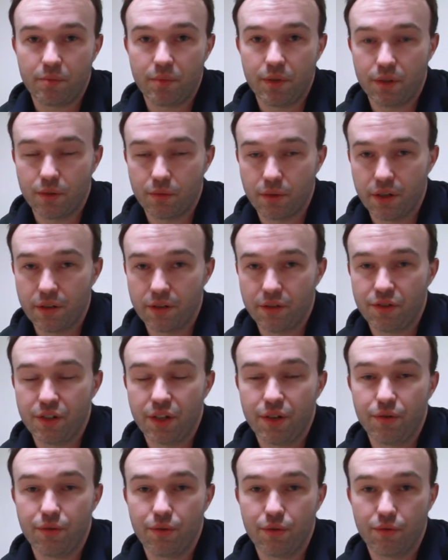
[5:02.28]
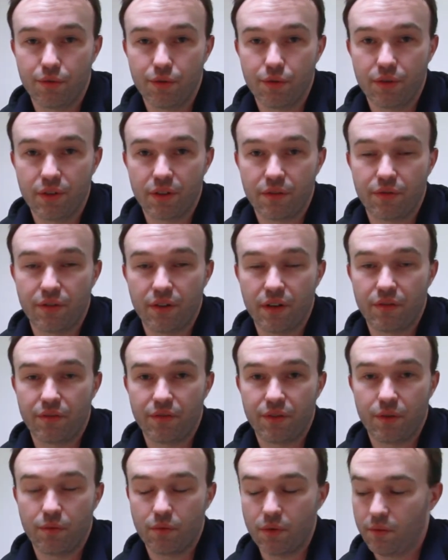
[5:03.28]
be aware of the general rule that for
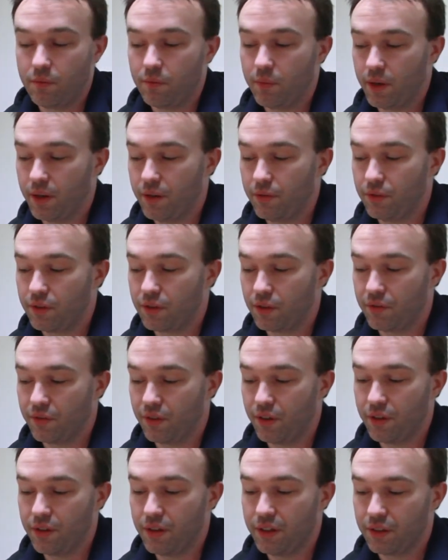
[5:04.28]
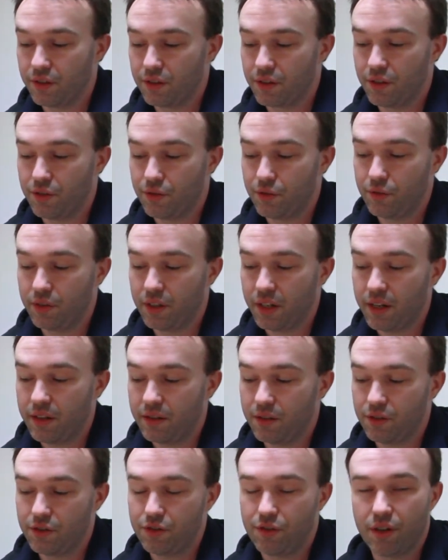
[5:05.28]
every £1 of earnings that you
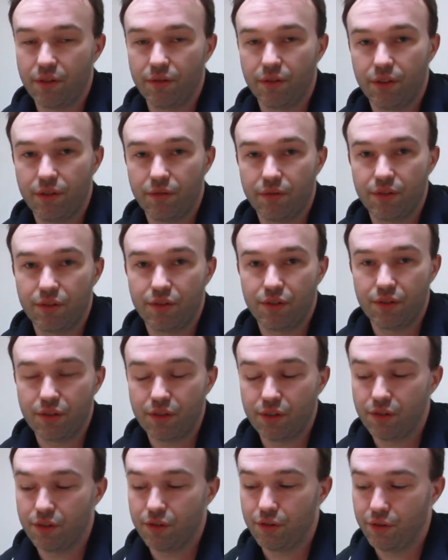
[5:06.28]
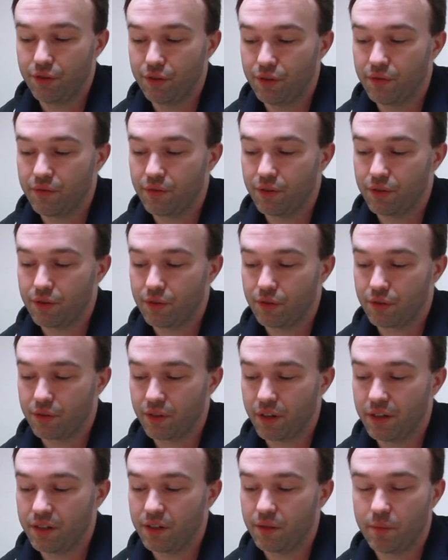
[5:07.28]
get, this generally reduces your universal
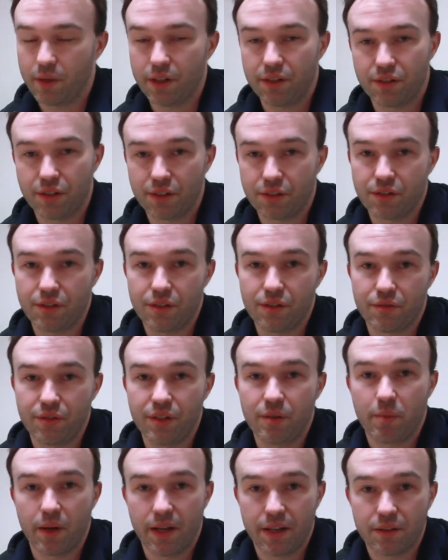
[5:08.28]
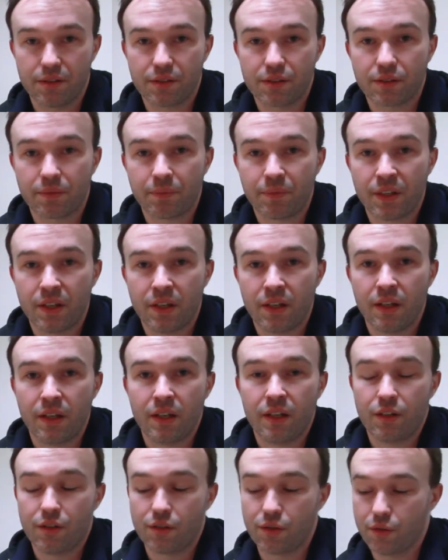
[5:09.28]
credit by 63 pence.
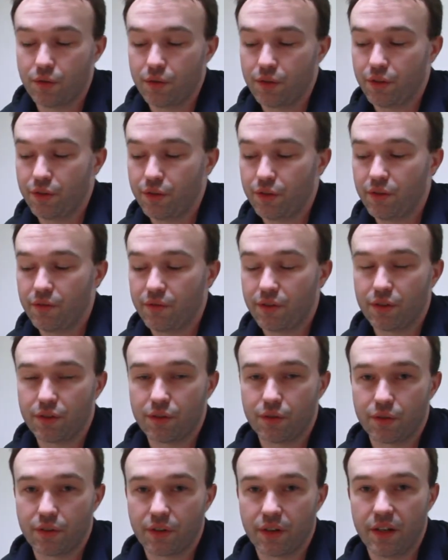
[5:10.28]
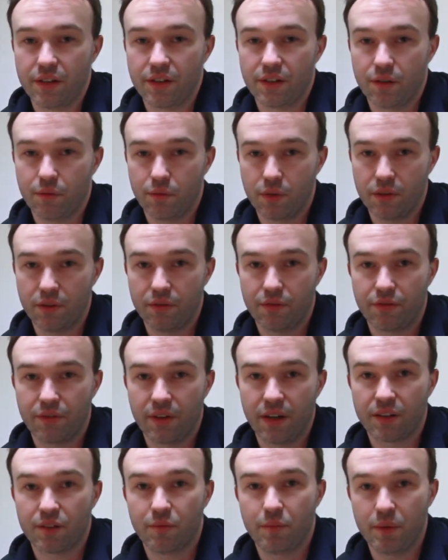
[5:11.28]
So your universal credit will in
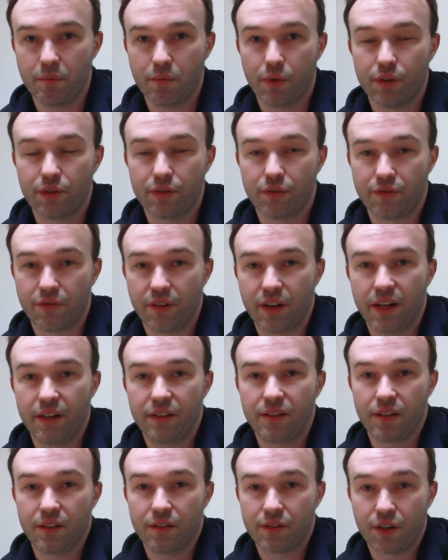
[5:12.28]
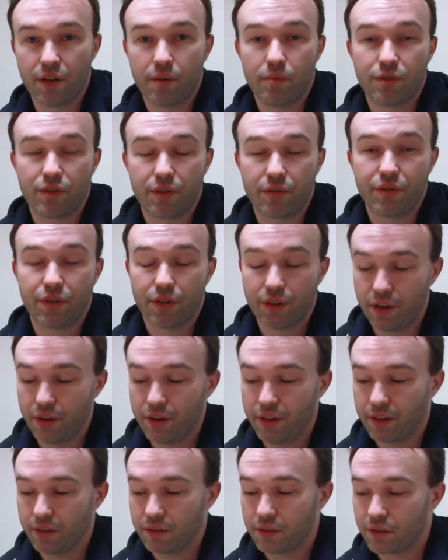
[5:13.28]
fact be modified in terms of your
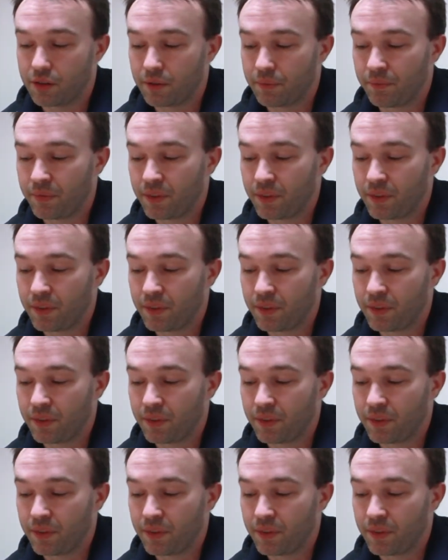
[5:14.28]
earnings.